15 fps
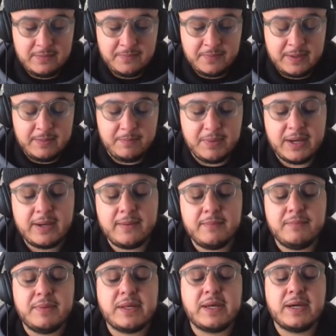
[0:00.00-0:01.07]
But
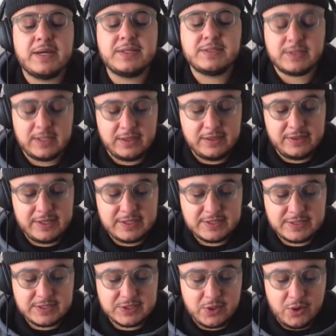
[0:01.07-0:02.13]
because this
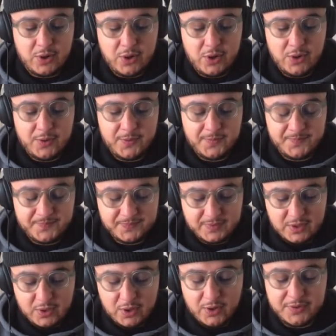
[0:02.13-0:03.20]
is all
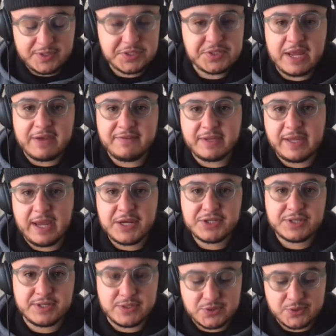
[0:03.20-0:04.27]
this
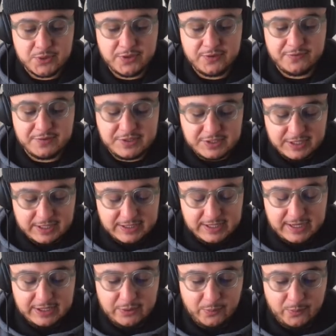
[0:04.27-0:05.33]
navigation is sort of done
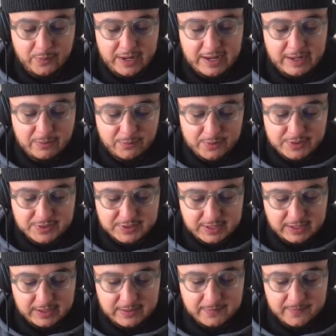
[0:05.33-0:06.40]
in a way where it's
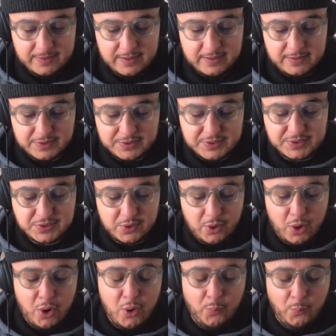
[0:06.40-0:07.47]
like this is
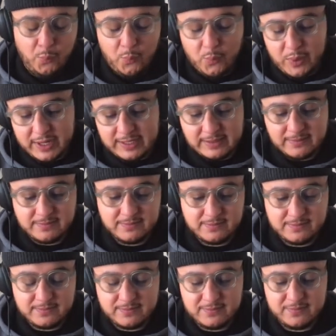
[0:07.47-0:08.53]
all one.
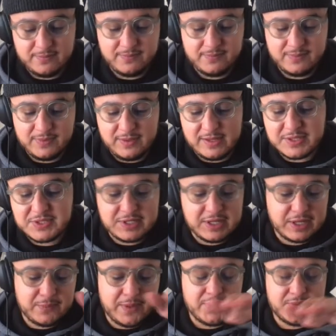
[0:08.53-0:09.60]
Let's think
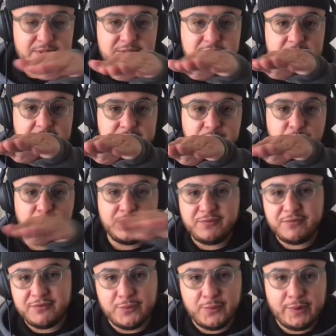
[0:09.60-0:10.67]
about this as one
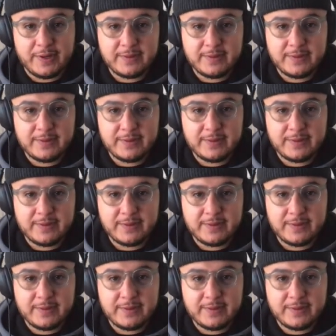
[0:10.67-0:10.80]
floor.